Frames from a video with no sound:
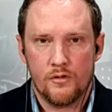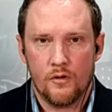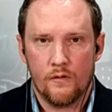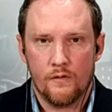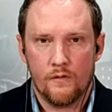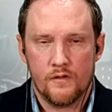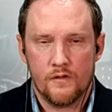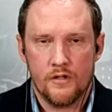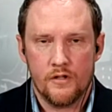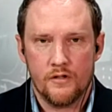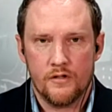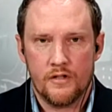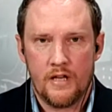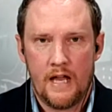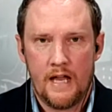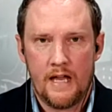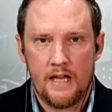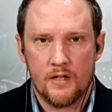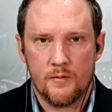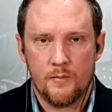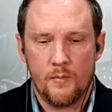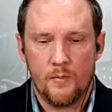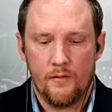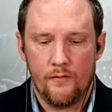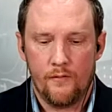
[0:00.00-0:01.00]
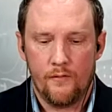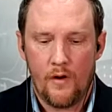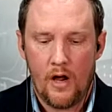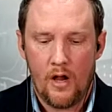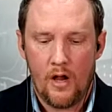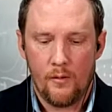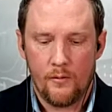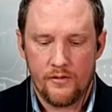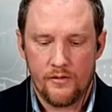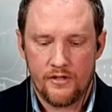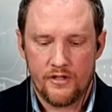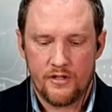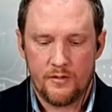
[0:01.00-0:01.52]
Services has been
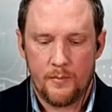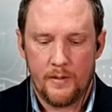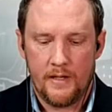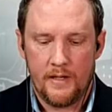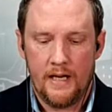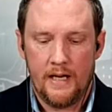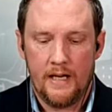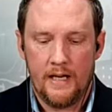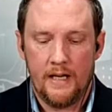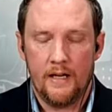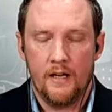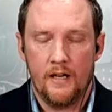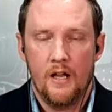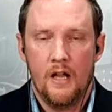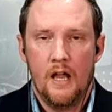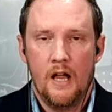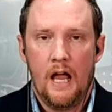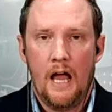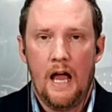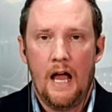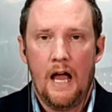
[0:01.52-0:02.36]
following since the beginning.